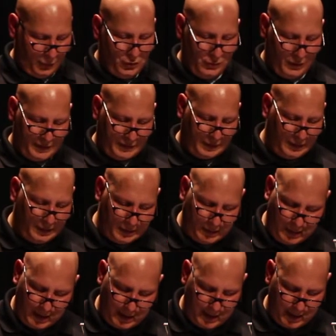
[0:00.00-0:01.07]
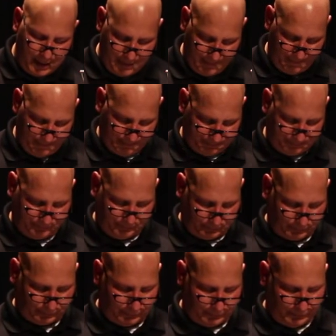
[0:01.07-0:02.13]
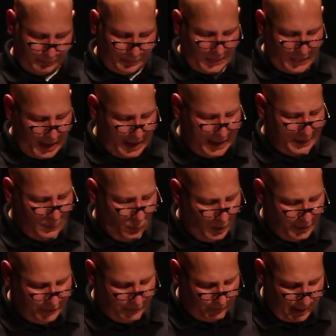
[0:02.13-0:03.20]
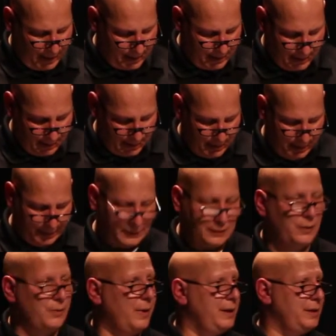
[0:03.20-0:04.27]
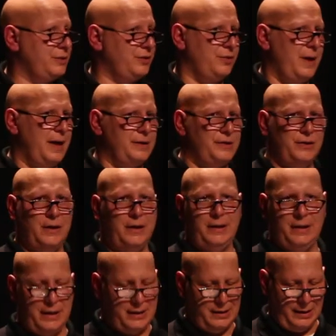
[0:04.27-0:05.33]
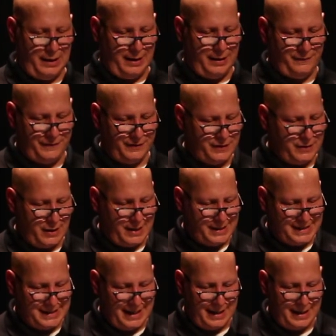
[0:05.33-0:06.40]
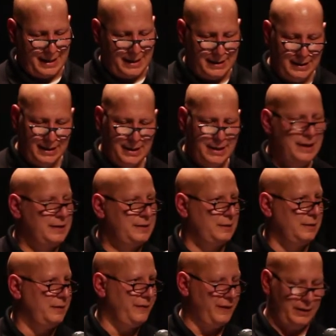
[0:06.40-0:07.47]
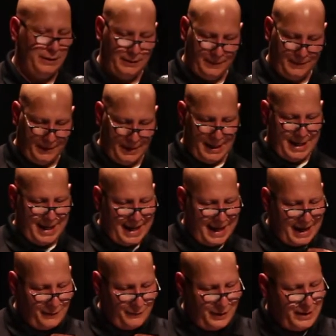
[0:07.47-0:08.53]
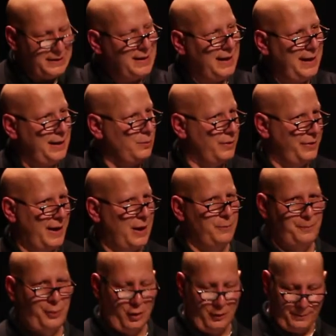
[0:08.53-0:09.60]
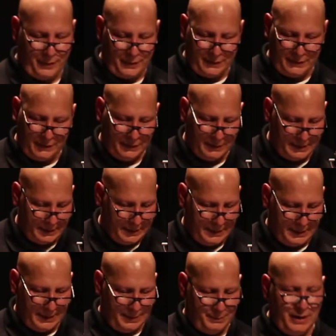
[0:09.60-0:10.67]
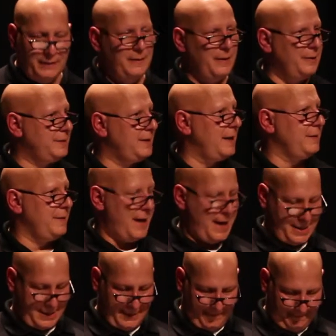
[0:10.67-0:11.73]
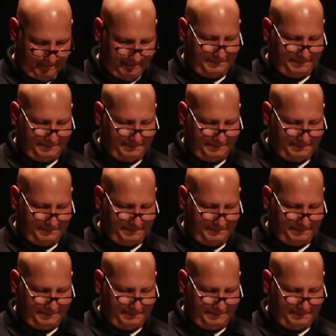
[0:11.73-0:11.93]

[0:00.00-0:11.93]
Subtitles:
you listening today, I had once read that the greatest tragedy in life is not dying, it's living every day without purpose. Been there, done that.